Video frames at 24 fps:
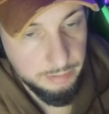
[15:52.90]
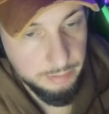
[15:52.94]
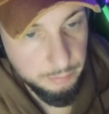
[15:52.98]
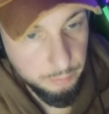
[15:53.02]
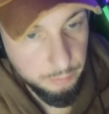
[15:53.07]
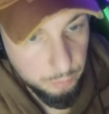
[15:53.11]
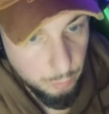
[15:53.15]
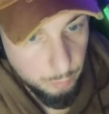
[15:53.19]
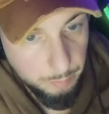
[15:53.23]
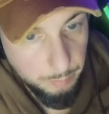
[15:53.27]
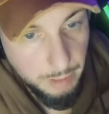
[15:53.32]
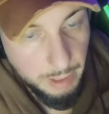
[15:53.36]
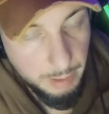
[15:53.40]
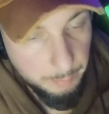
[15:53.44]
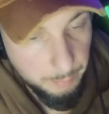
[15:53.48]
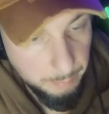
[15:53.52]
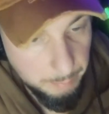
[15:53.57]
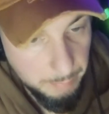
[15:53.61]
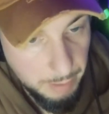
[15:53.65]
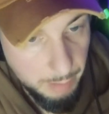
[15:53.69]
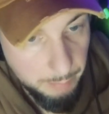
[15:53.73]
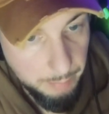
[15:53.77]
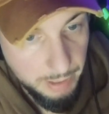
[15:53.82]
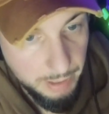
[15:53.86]

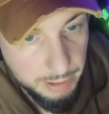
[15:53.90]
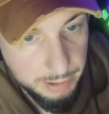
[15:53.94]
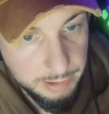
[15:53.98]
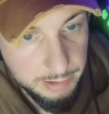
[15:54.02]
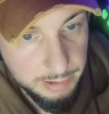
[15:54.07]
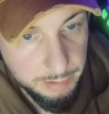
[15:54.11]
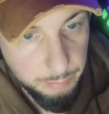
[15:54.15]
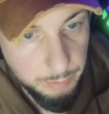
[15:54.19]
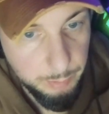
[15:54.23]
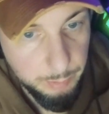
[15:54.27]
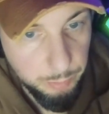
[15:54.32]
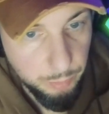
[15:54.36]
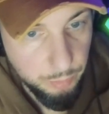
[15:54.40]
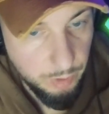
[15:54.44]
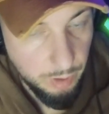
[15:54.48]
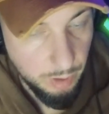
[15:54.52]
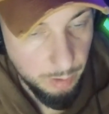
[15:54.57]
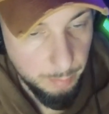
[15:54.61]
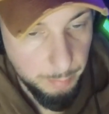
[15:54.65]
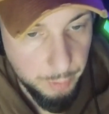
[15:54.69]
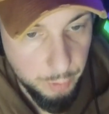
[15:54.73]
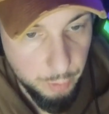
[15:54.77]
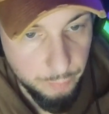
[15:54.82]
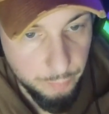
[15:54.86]
American people
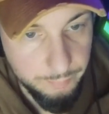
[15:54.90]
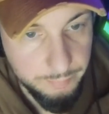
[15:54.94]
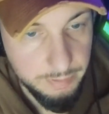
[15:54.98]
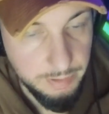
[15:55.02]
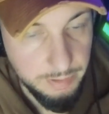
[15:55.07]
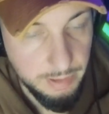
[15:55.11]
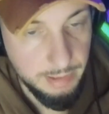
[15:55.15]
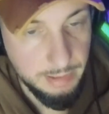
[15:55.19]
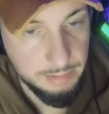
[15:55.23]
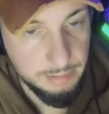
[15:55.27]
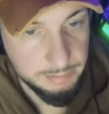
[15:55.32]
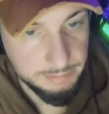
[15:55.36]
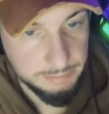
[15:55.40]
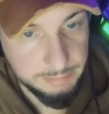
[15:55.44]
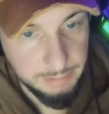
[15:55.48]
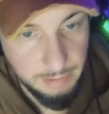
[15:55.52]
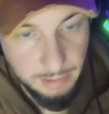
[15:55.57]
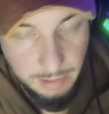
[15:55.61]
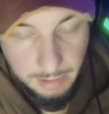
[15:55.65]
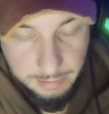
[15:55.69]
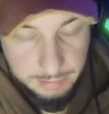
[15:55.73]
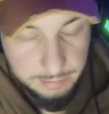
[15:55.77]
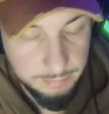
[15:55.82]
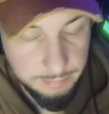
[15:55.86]
coming over there and
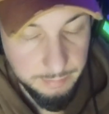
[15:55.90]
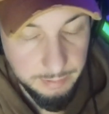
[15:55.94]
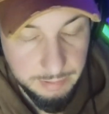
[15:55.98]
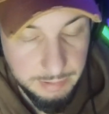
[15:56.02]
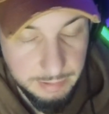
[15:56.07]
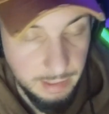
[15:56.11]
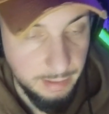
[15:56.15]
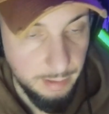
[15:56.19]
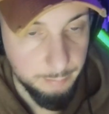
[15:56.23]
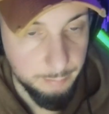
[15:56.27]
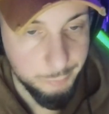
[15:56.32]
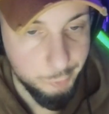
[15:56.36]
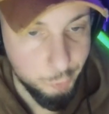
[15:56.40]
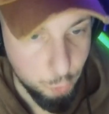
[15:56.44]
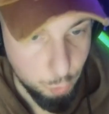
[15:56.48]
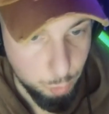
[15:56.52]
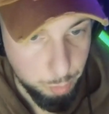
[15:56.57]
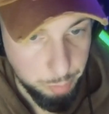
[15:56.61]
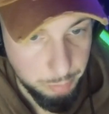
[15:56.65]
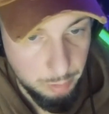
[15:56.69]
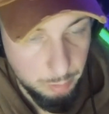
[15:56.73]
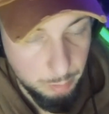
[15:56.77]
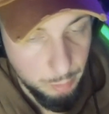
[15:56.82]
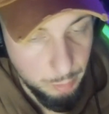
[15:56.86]
again, I'm
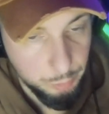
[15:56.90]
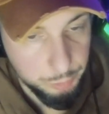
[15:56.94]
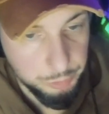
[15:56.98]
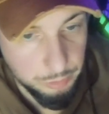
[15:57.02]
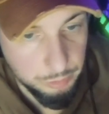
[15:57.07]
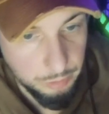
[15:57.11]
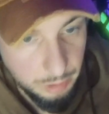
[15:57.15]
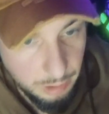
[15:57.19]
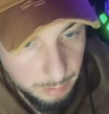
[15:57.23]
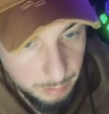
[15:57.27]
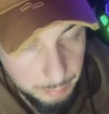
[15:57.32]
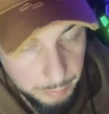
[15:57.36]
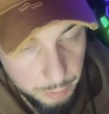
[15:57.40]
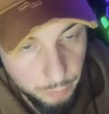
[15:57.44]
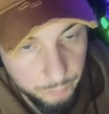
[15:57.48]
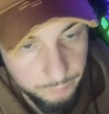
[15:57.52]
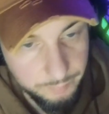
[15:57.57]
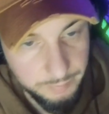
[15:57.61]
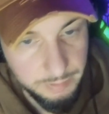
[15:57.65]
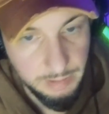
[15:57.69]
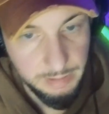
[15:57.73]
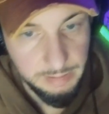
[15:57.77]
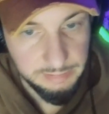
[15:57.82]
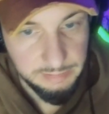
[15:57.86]
super emotional, coming
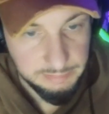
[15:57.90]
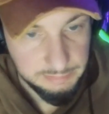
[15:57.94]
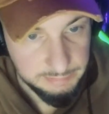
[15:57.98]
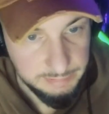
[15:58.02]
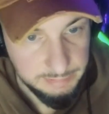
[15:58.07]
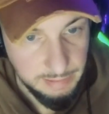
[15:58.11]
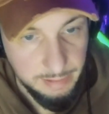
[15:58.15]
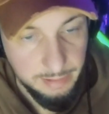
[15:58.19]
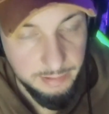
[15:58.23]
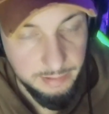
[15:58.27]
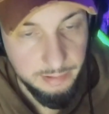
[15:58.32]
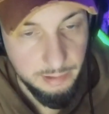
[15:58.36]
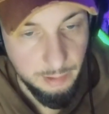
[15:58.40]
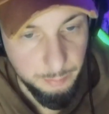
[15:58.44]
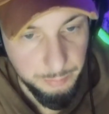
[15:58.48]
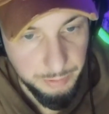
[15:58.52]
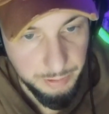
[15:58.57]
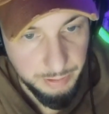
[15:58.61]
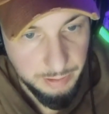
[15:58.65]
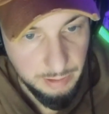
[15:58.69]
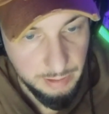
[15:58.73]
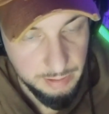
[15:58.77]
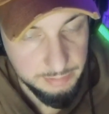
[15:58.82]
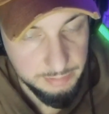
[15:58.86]
over there and setting up
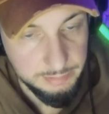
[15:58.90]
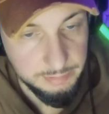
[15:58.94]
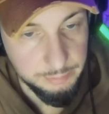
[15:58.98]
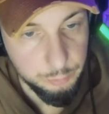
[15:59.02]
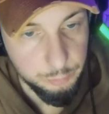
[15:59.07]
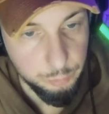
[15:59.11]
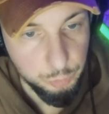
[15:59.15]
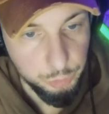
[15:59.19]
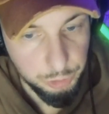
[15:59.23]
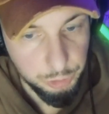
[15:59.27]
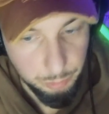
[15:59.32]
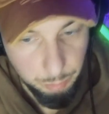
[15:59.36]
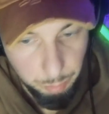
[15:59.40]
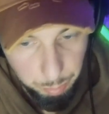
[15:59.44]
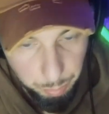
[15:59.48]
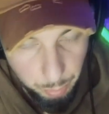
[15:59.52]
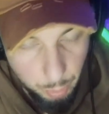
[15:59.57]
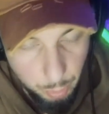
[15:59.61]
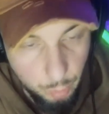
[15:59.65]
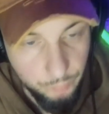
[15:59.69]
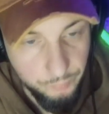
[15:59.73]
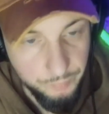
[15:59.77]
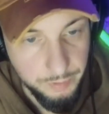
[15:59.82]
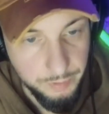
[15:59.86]
the constitution both